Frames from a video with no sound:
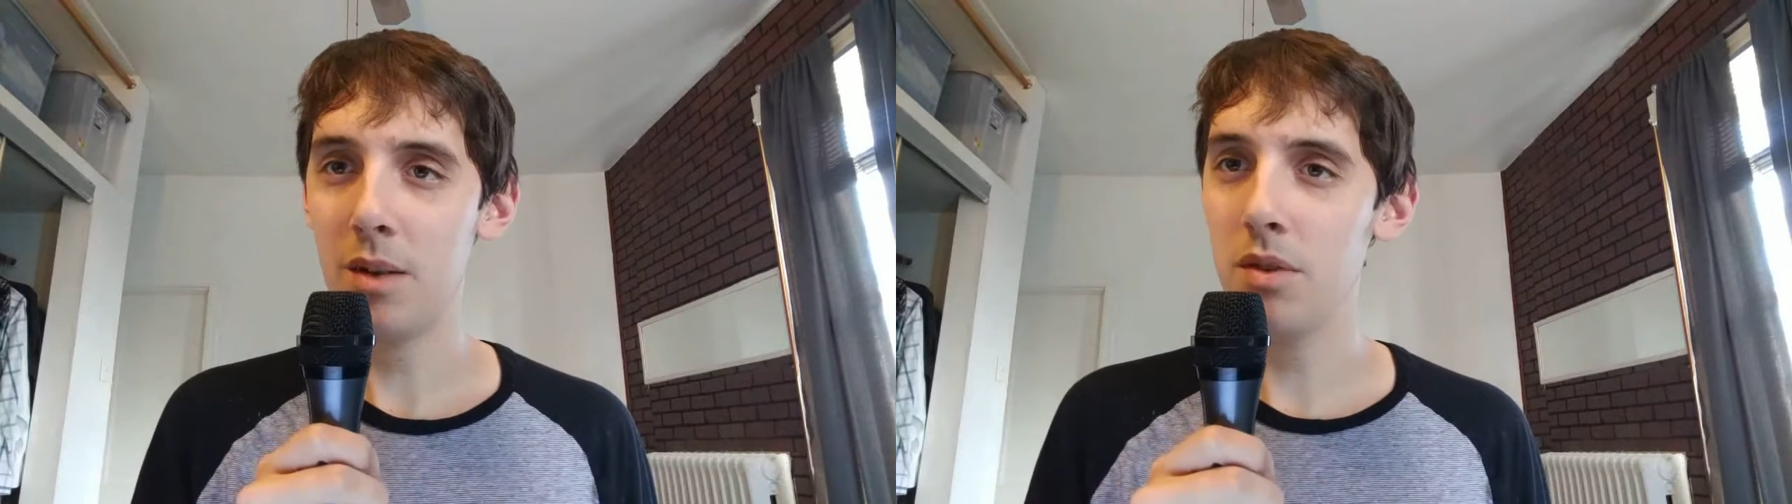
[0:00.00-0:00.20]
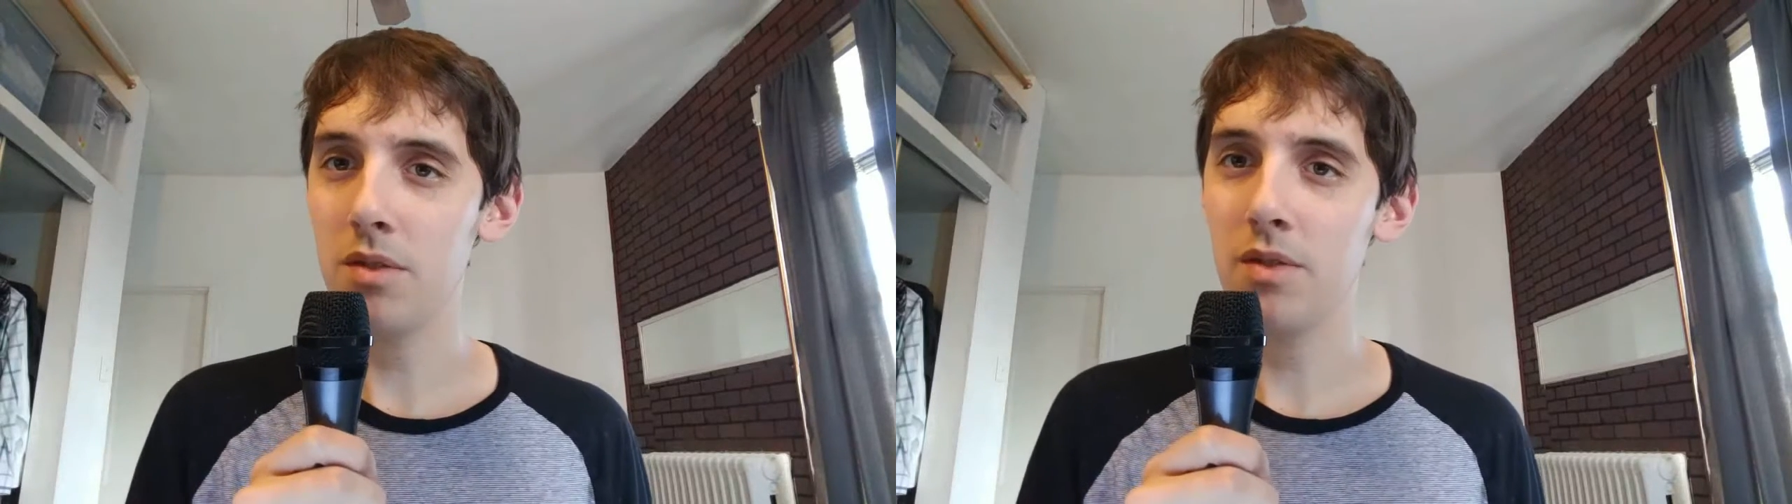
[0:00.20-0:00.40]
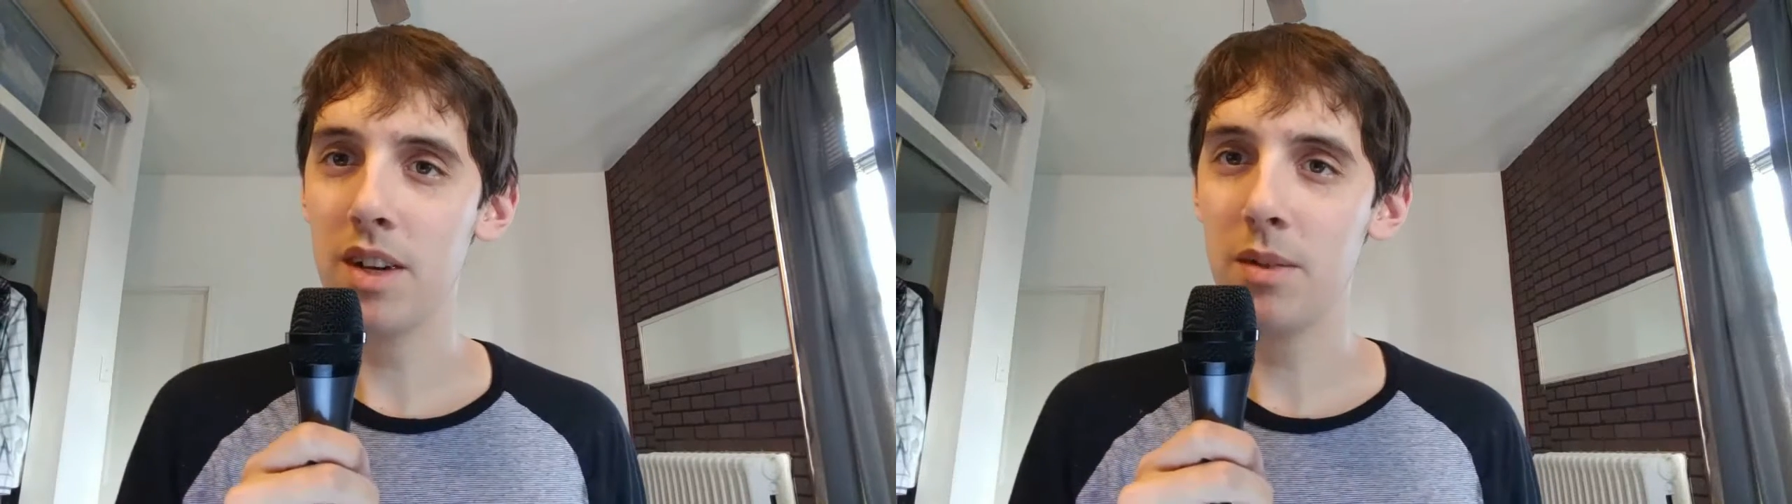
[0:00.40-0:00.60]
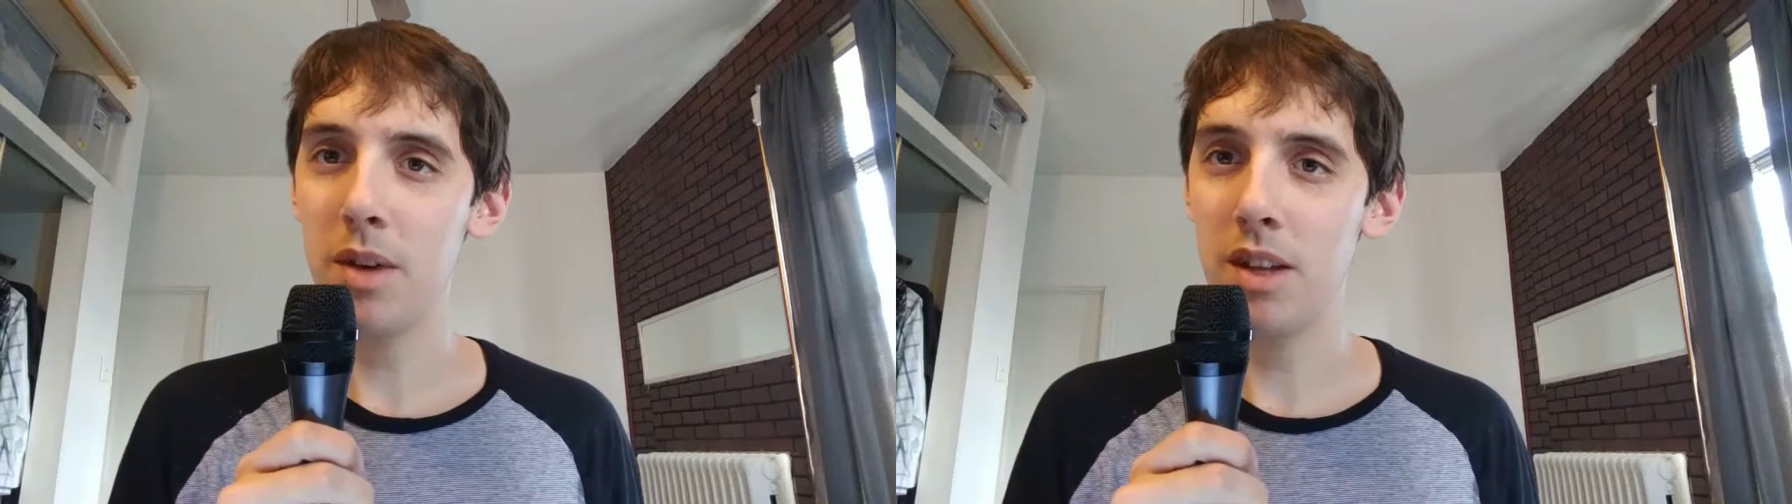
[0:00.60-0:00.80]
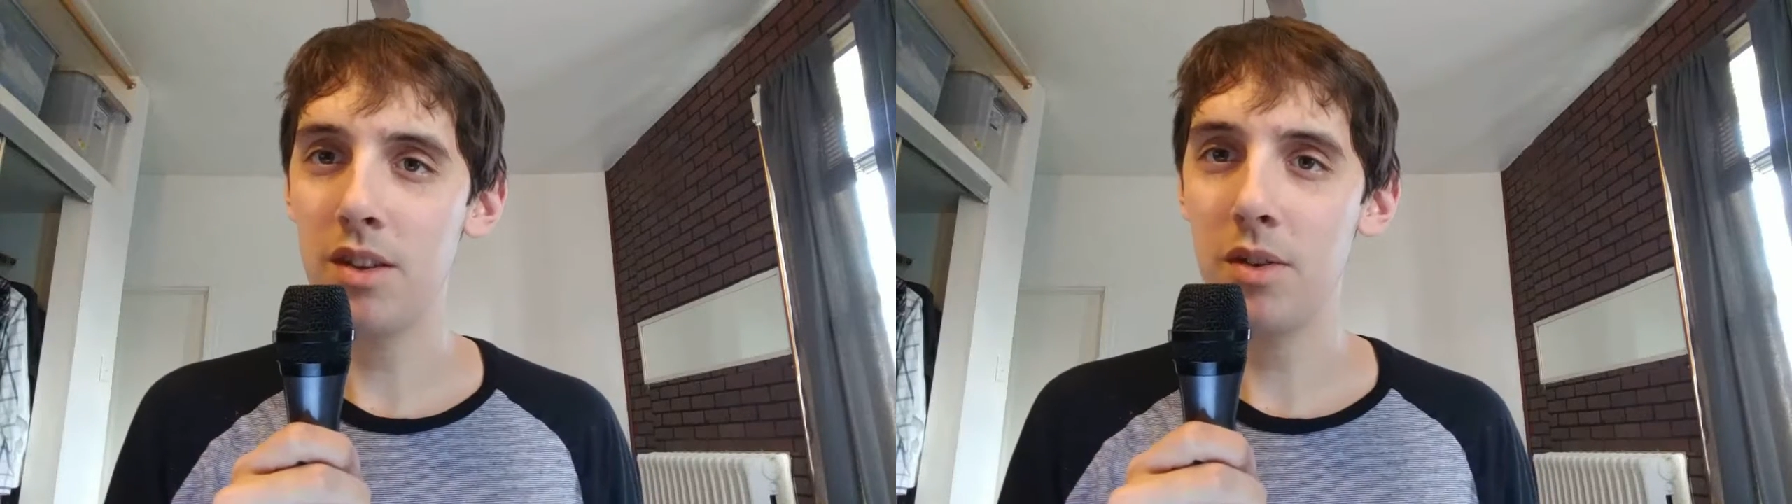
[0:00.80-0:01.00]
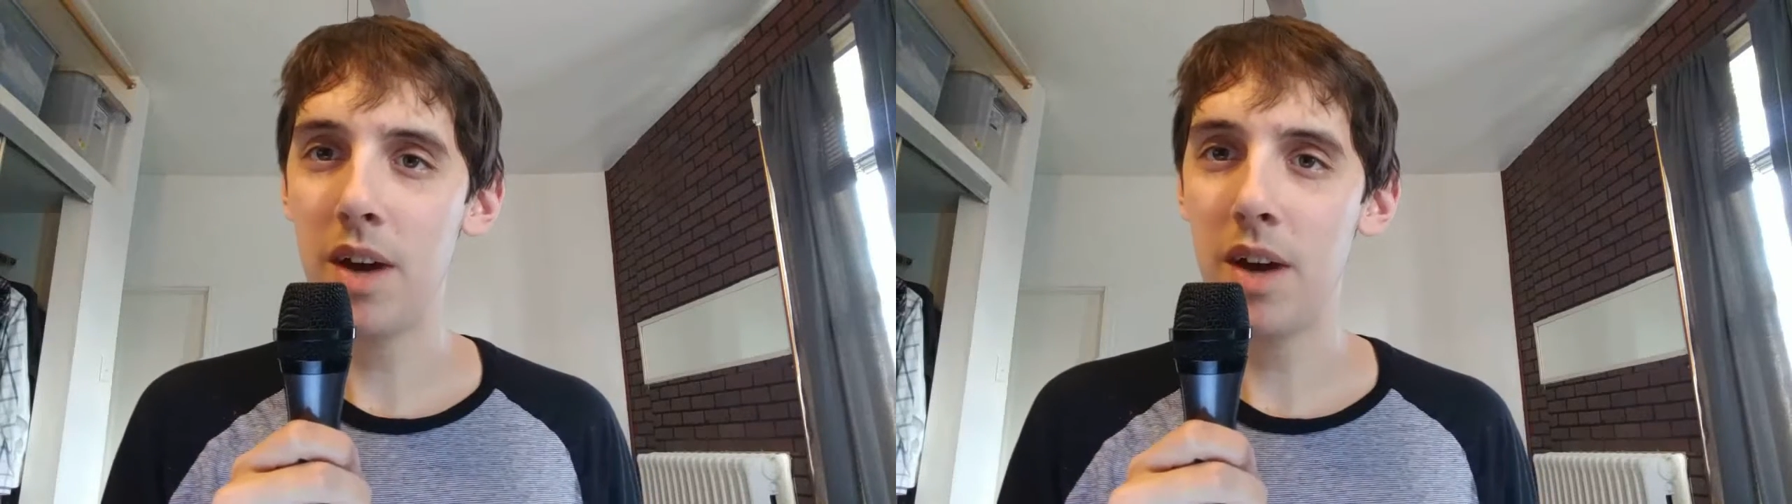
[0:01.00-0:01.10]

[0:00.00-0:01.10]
I wouldn't recommend, though,